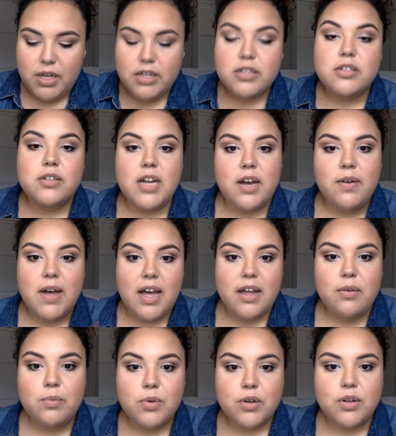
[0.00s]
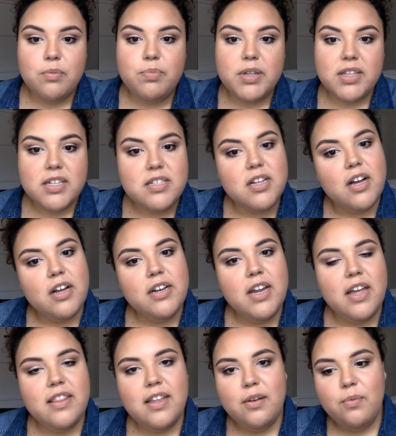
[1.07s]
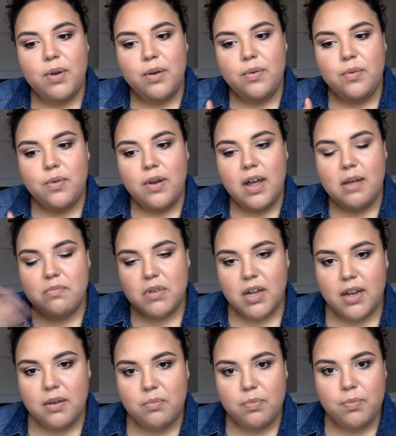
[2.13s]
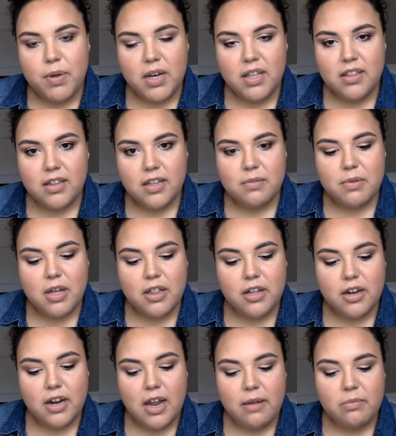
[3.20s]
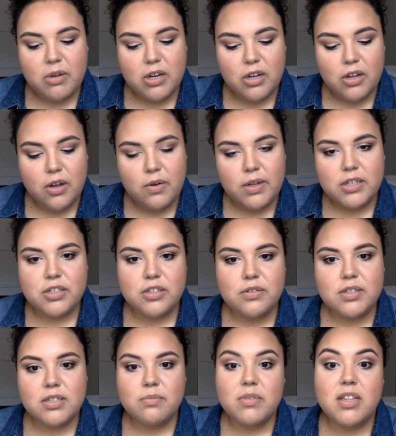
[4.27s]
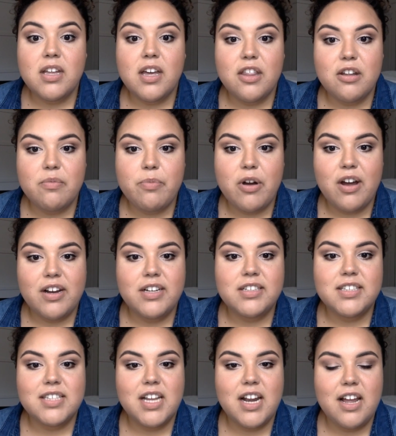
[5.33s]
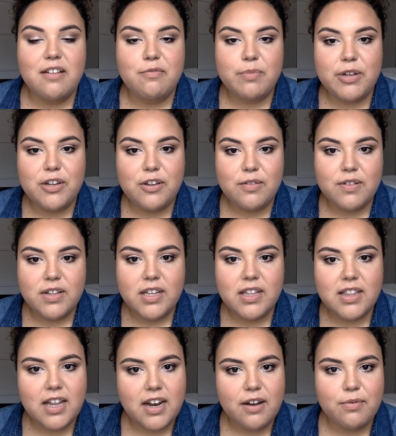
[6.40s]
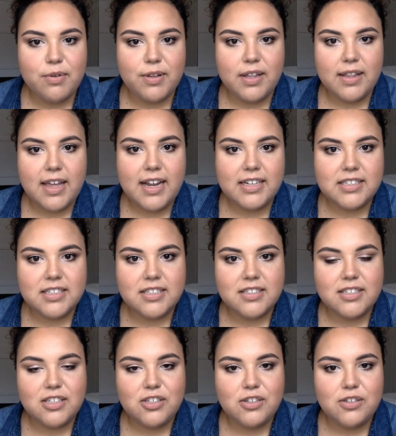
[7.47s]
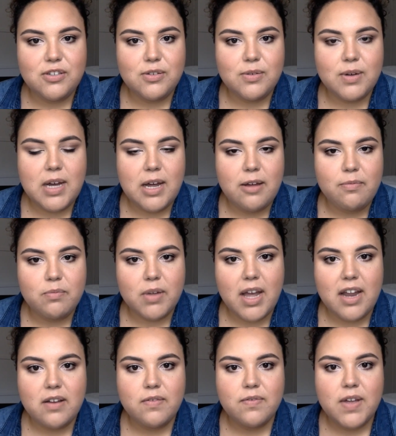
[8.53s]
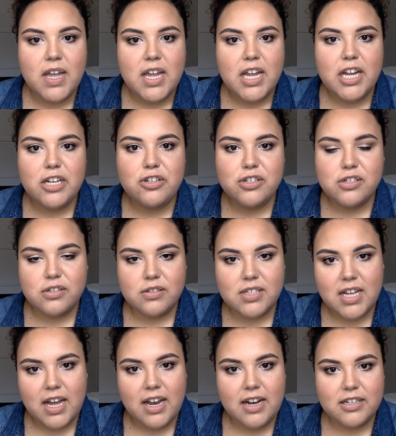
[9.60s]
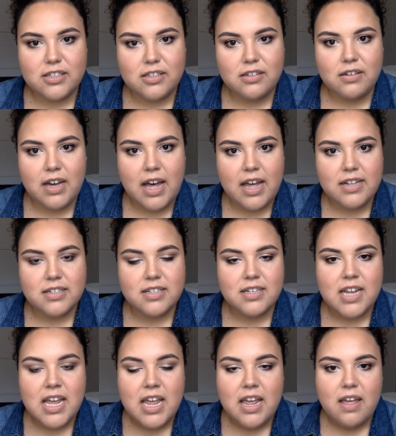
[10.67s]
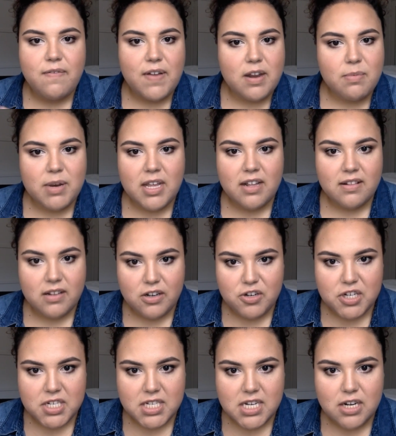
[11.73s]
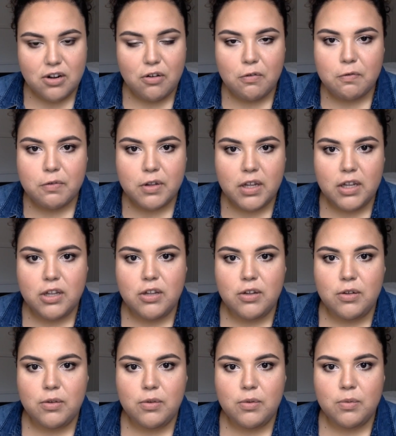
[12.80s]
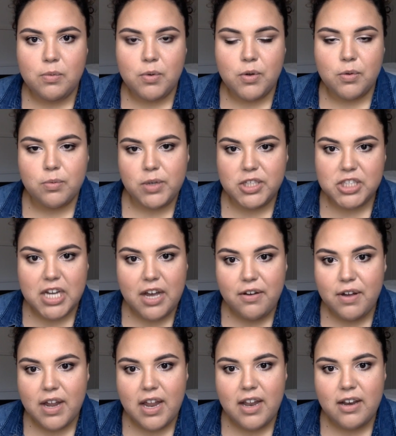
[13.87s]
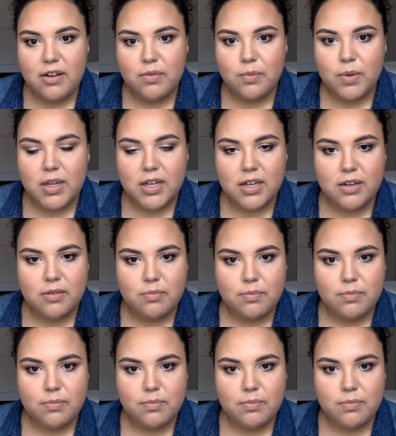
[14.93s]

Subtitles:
So now I will put this on, and then when I'm done putting the lip color, I'm going to go into some of the other products that I have been using that I really liked to kind of introduce that to you guys. And if anybody is interested, hopefully you will reach out and we can,